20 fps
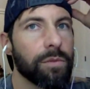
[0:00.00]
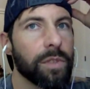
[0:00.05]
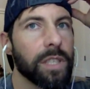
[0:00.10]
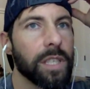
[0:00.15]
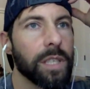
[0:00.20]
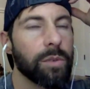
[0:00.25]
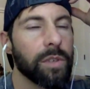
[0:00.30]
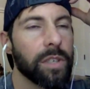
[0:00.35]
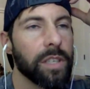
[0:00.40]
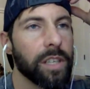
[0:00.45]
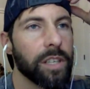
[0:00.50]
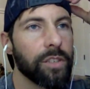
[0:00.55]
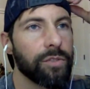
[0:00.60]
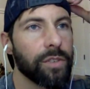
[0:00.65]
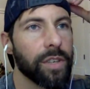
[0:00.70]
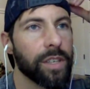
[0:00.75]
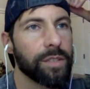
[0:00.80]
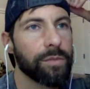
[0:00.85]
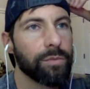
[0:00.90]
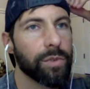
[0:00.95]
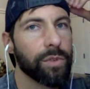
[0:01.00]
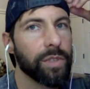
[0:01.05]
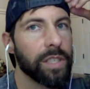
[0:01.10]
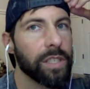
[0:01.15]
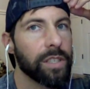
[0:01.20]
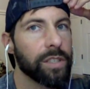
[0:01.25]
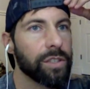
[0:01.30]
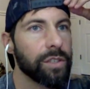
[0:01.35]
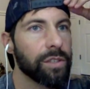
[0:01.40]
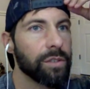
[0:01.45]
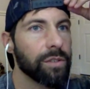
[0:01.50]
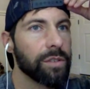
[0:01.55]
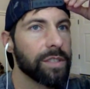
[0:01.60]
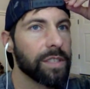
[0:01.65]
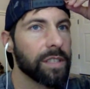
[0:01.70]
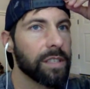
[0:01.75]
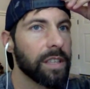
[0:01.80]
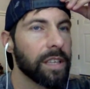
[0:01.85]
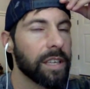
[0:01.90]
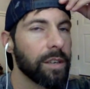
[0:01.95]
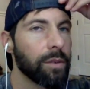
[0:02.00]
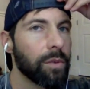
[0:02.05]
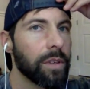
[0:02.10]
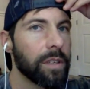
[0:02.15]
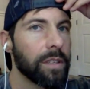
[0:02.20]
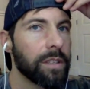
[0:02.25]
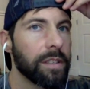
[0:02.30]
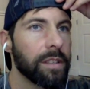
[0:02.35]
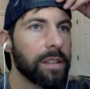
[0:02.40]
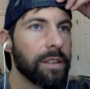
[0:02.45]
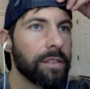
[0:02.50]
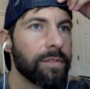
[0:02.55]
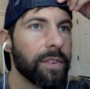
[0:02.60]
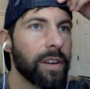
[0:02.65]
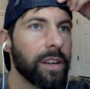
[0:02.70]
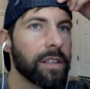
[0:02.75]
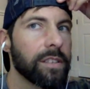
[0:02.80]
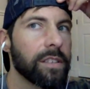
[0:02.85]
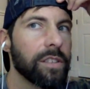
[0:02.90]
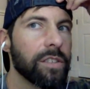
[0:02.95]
I really want to address root issues and like what the fuck to